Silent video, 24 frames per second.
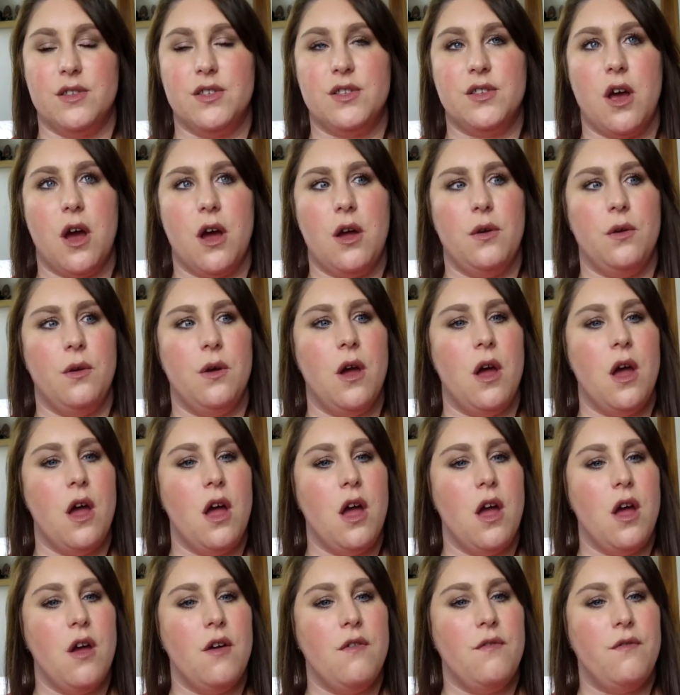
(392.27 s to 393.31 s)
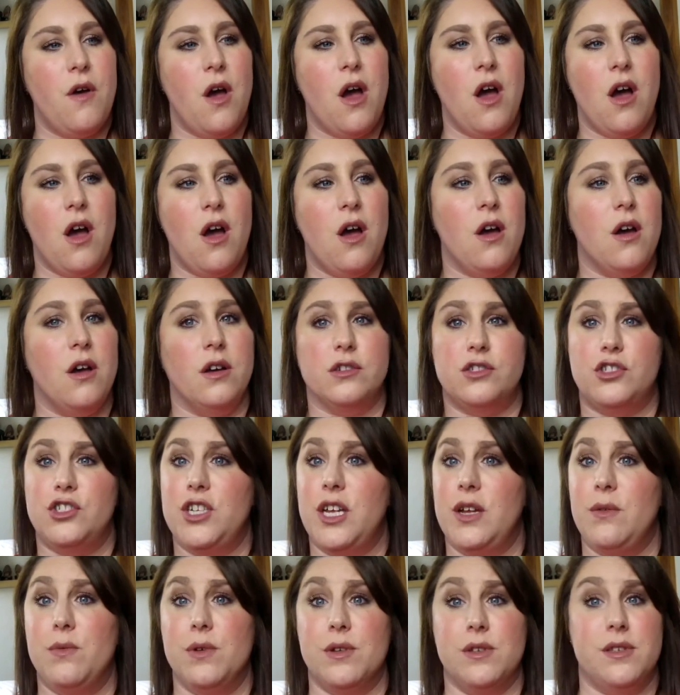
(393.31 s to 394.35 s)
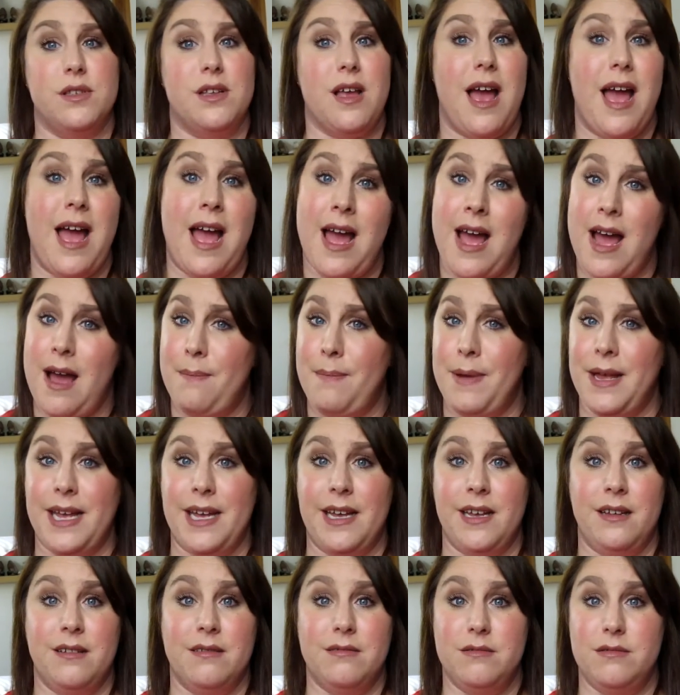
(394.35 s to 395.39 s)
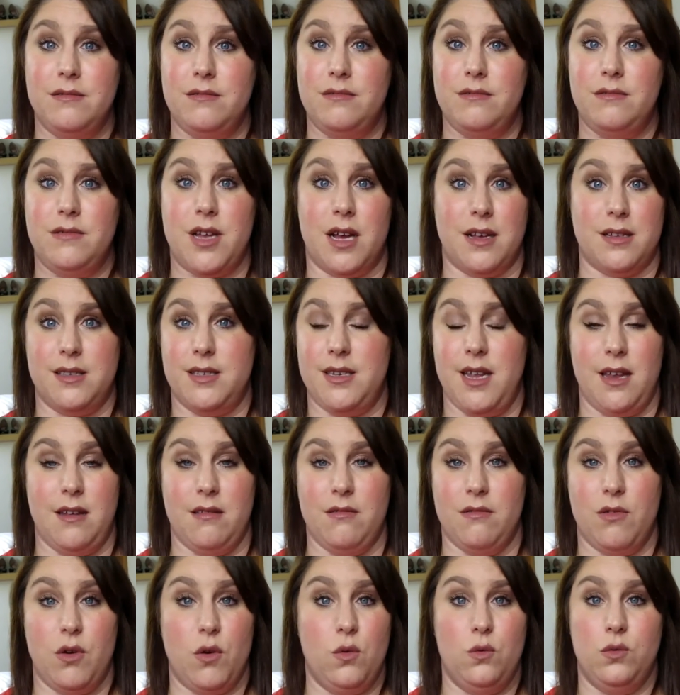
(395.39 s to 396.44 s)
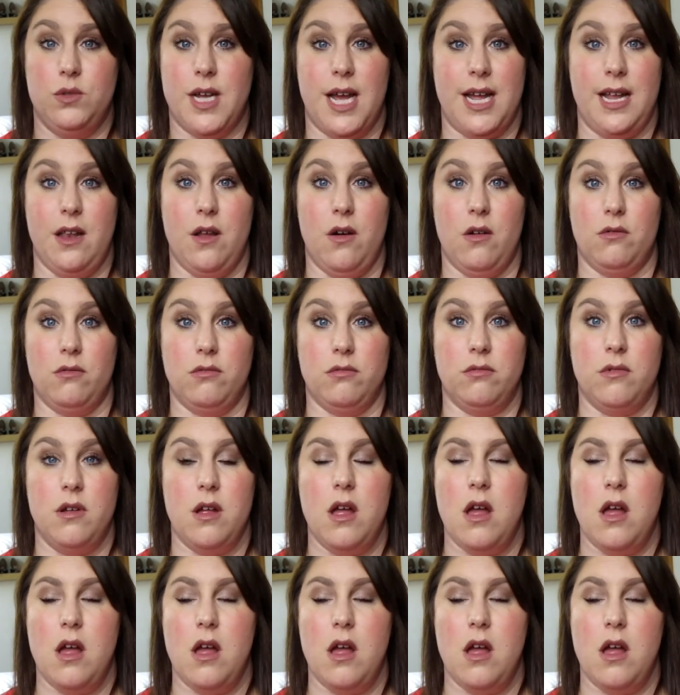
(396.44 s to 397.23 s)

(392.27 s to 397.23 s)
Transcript: So for her, she was happy dusting all day long.